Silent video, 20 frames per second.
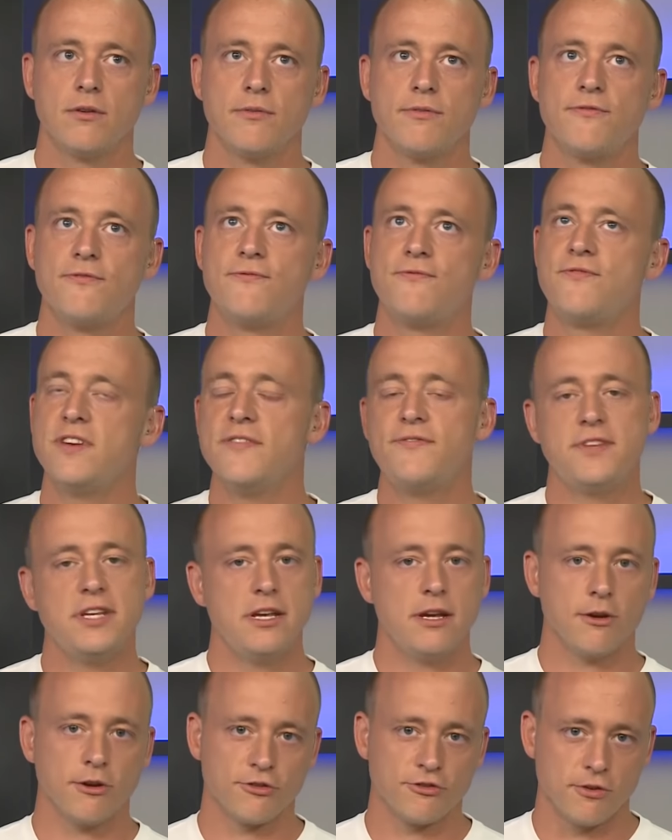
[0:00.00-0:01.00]
50
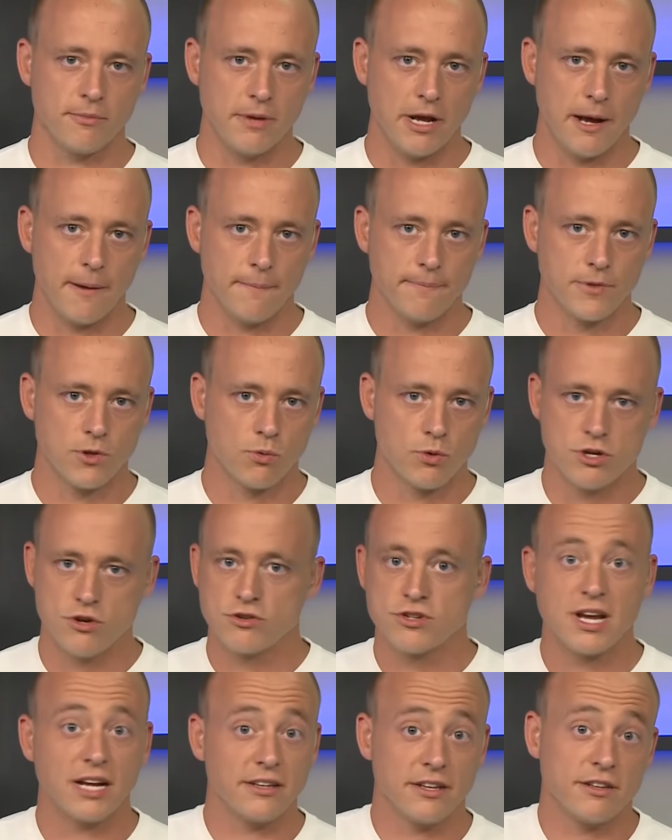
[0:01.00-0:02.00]
years from now, when you're
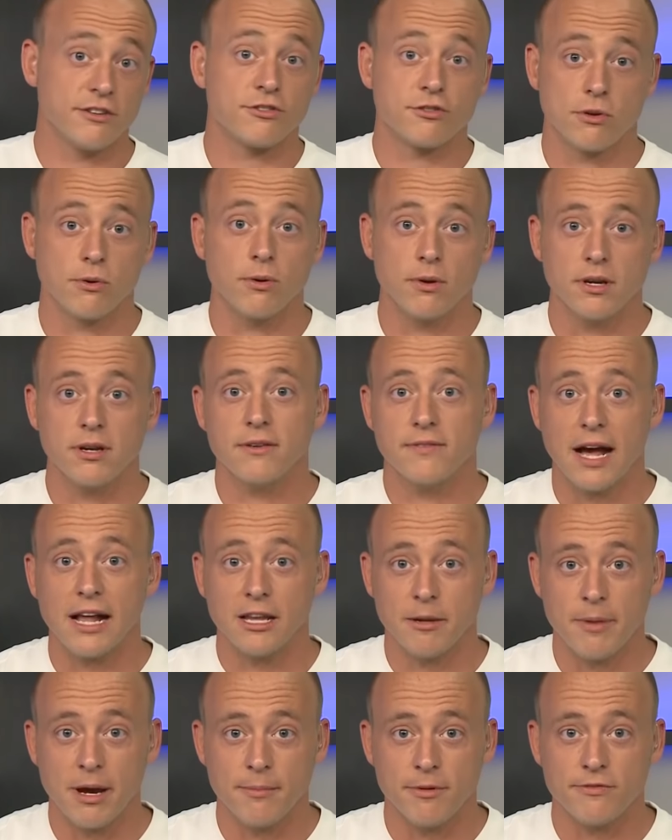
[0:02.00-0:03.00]
telling the story of
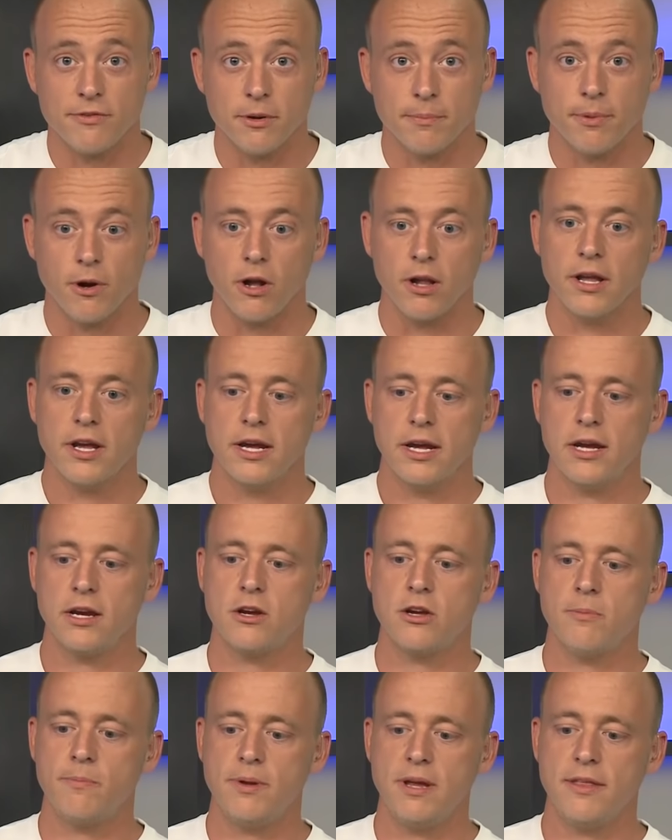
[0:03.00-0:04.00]
Alabama football, it
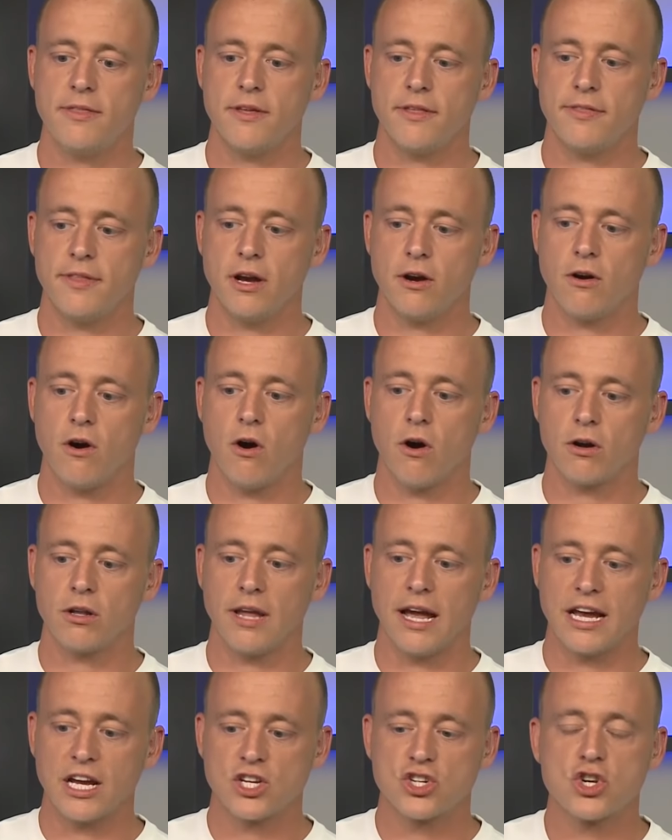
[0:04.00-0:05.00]
could be that there are
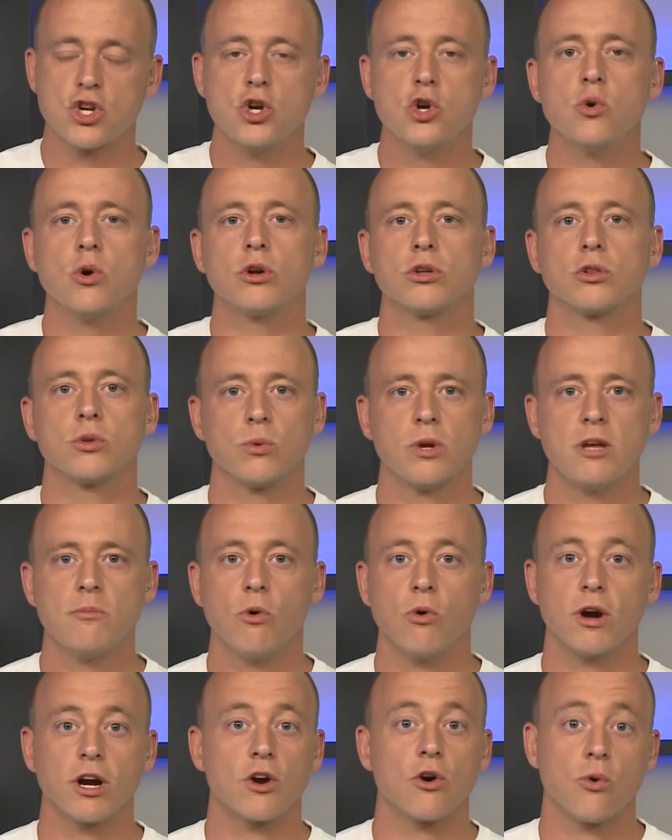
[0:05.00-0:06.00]
like two or three
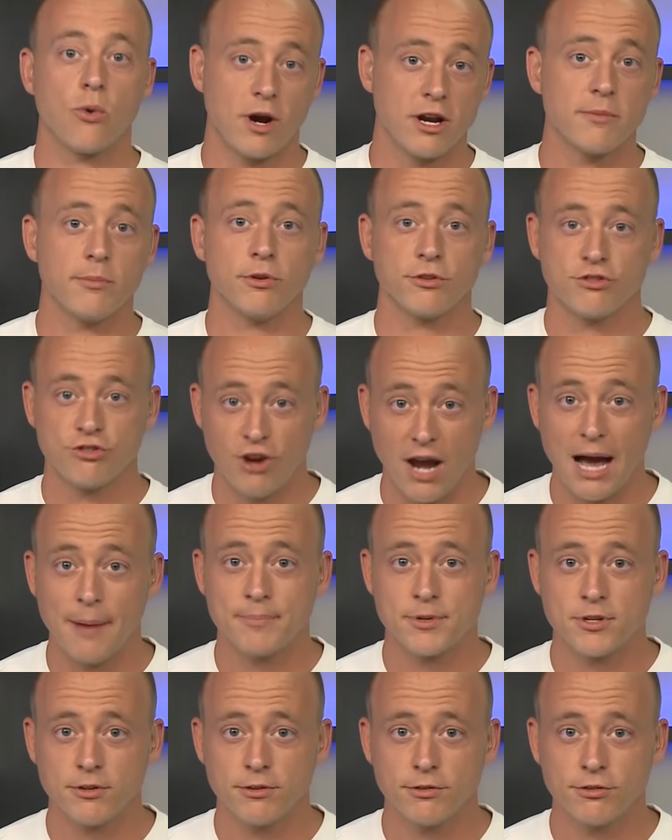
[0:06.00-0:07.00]
more incredible
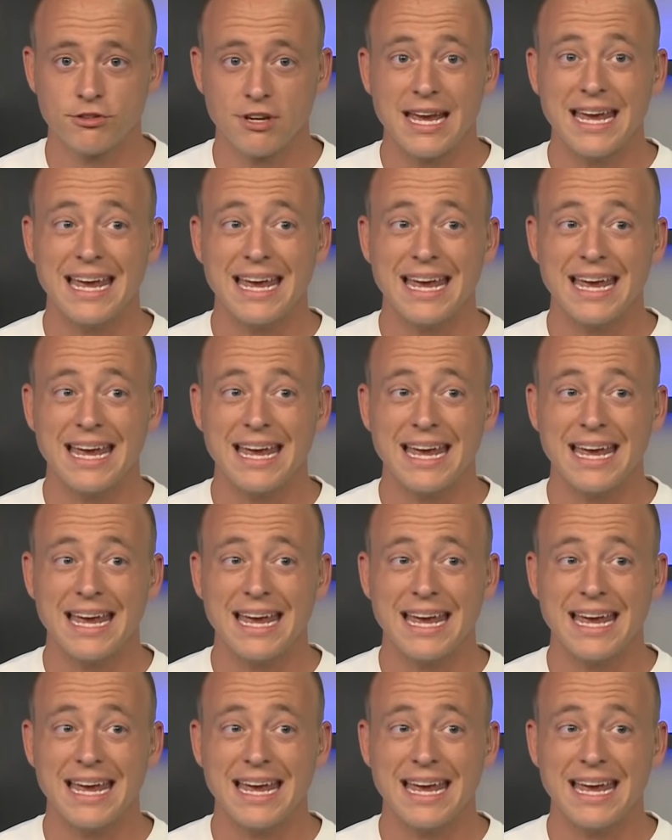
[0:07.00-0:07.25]
chapters